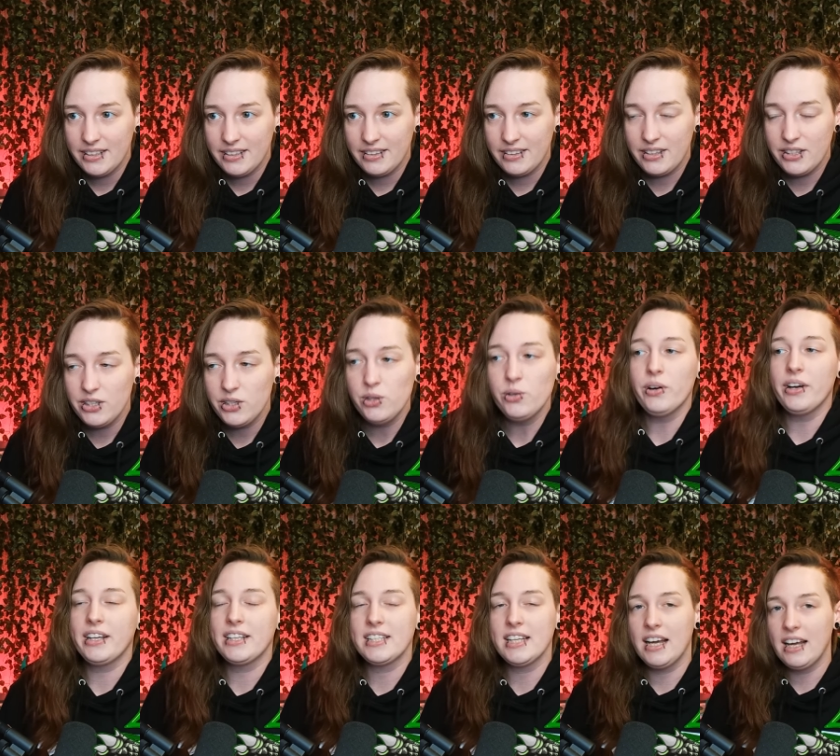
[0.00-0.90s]
the New
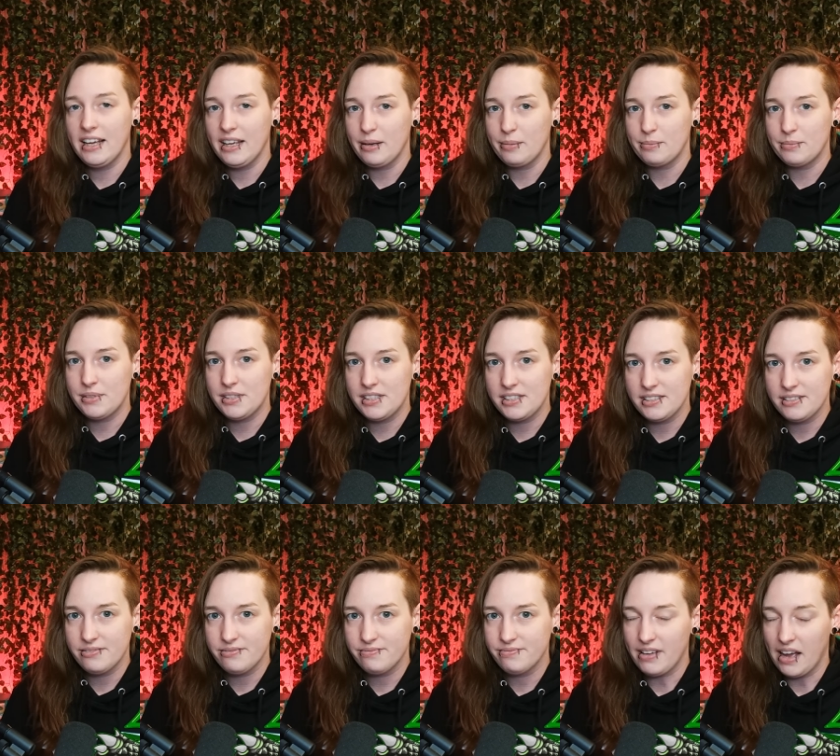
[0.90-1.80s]
York Times,
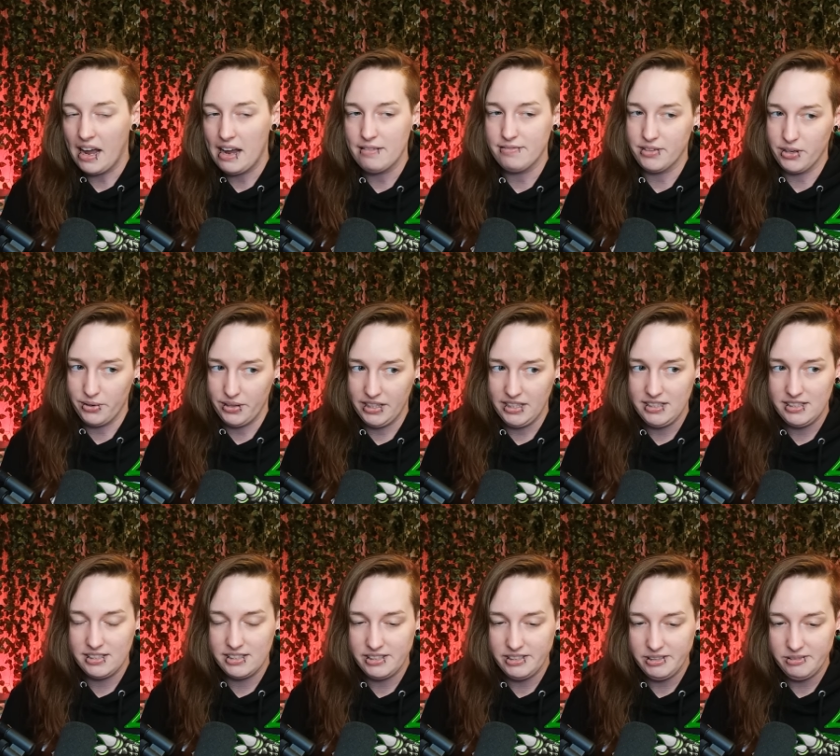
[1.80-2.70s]
I've
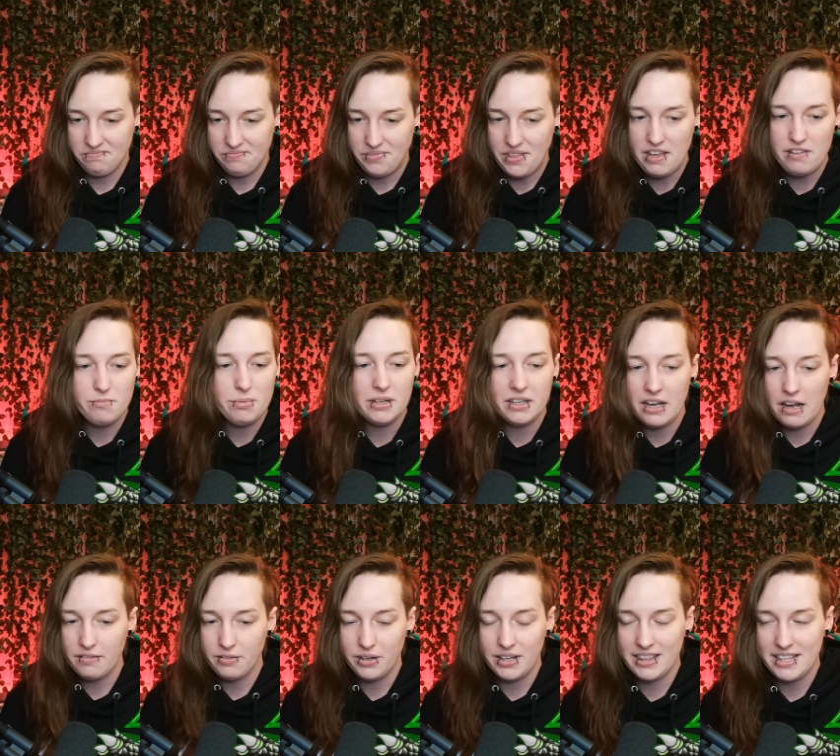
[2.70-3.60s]
noticed, they've been
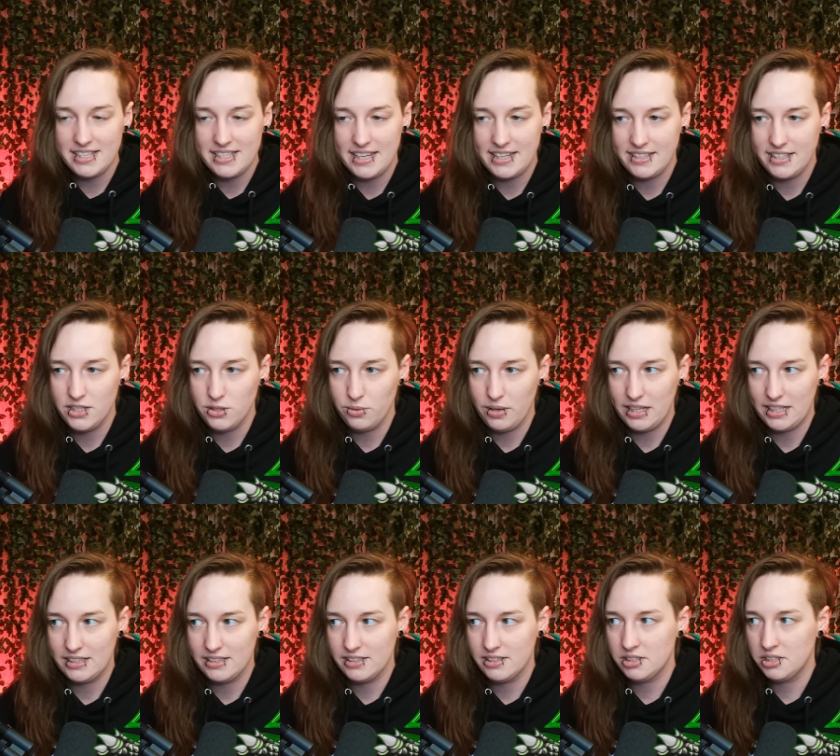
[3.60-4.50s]
covering these anti
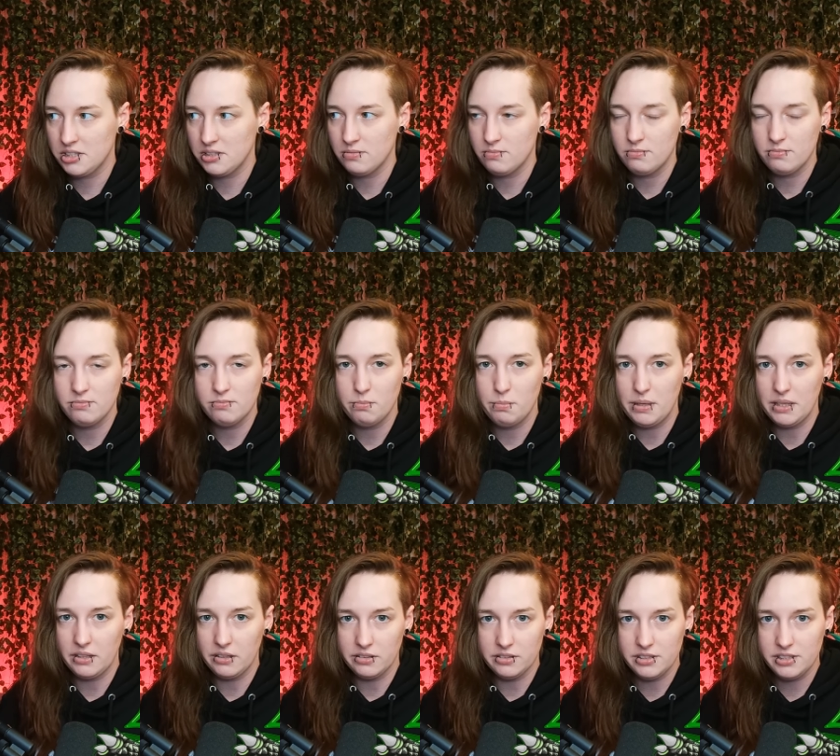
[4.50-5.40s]
trans
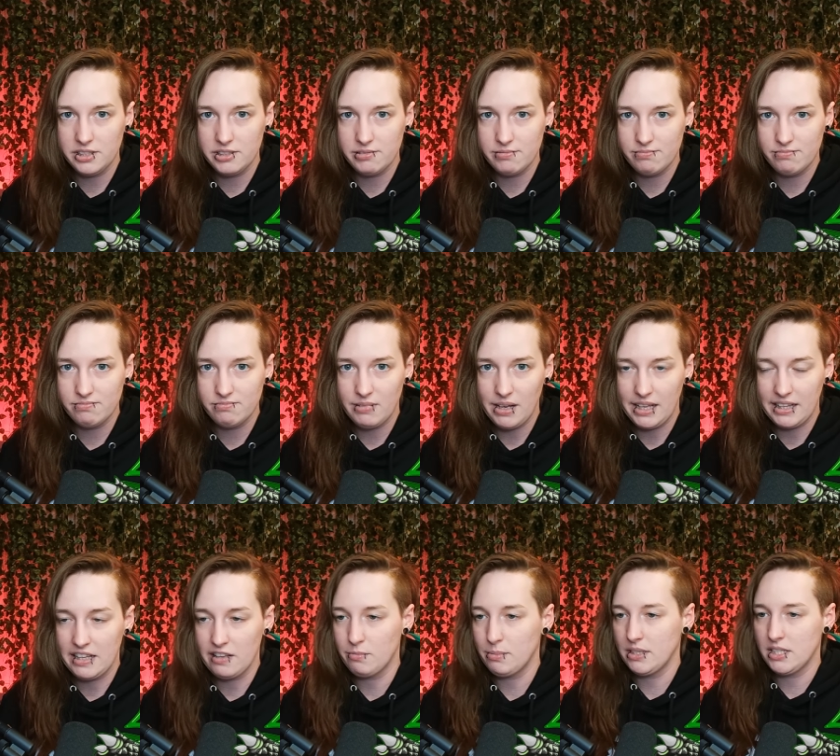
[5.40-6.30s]
bills
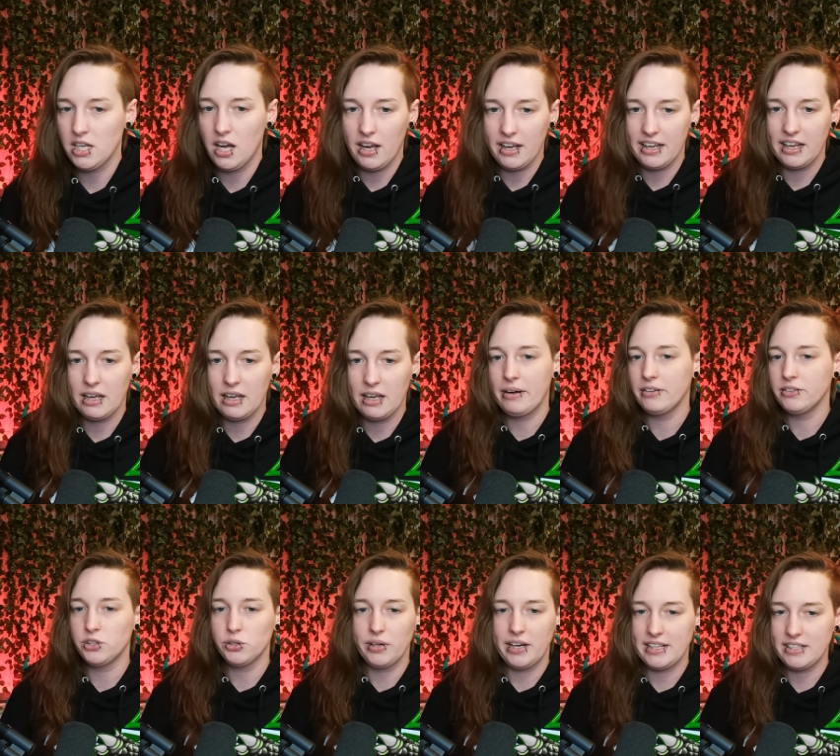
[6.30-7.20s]
and they've been talking about
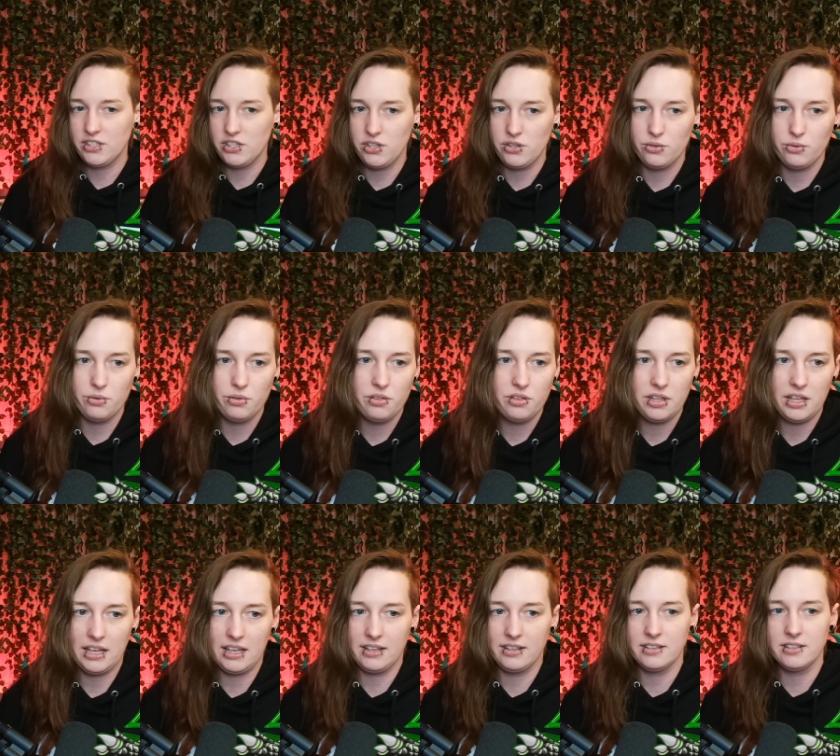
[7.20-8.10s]
trans youth
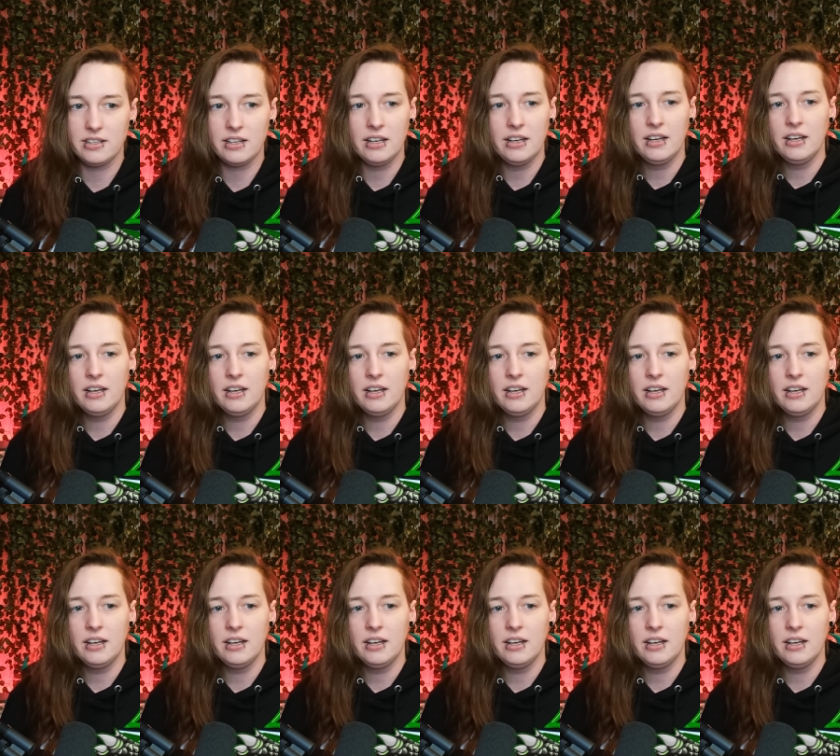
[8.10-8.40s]
and